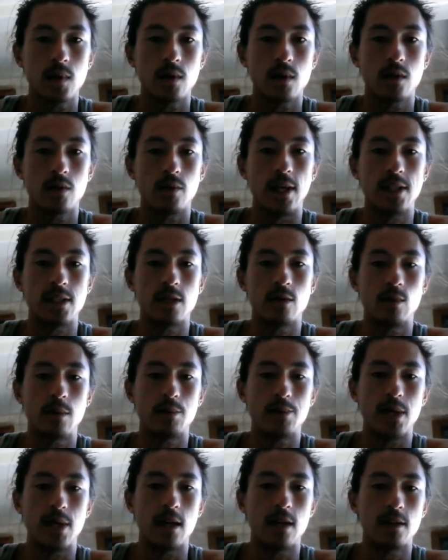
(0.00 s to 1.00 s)
Grazing
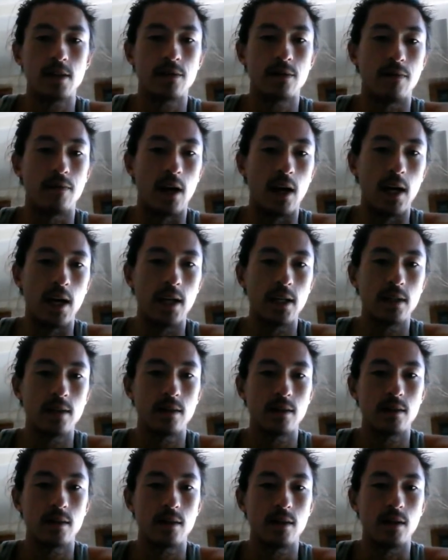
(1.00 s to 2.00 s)
Whiptail is fine.
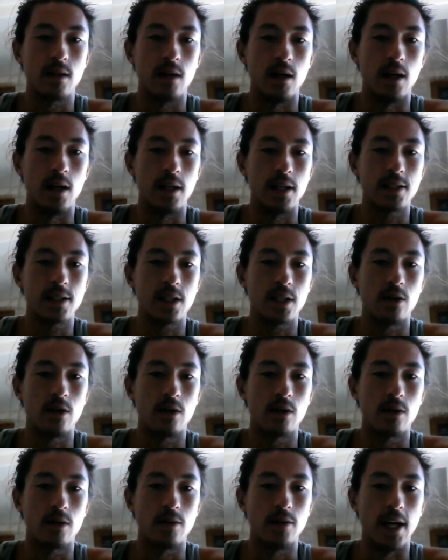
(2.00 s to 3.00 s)
It is going to
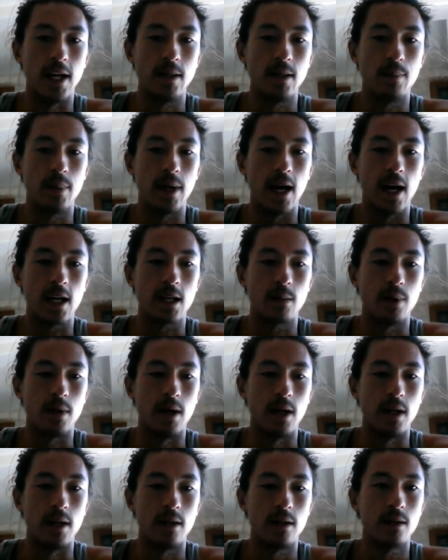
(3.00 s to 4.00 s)
hold our Knight back,
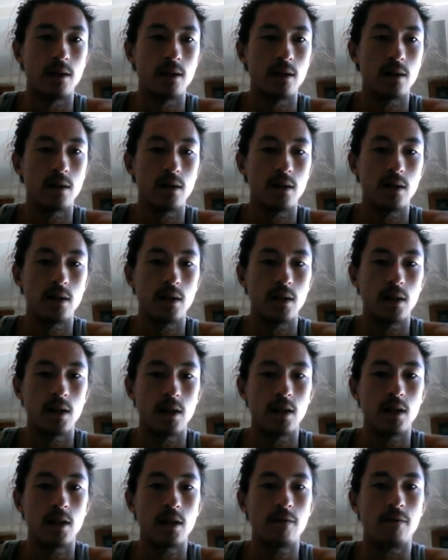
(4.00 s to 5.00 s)
but
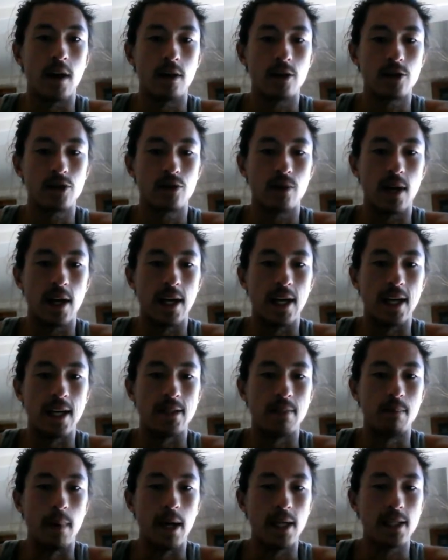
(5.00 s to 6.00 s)
Fire Shrine has
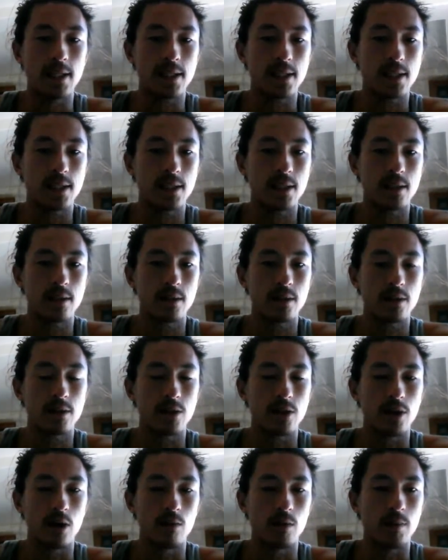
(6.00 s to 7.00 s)
Menace,
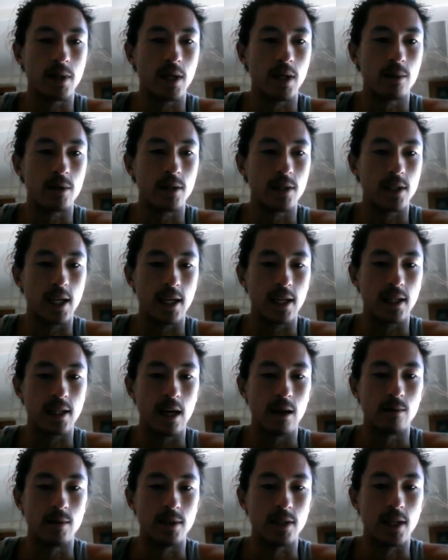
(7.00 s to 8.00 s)
so we'll be able to take
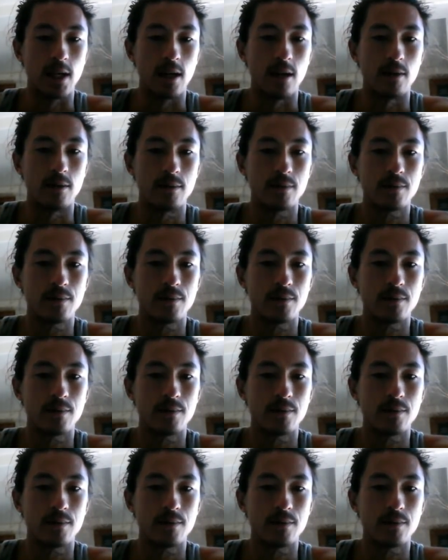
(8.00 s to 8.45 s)
that one down.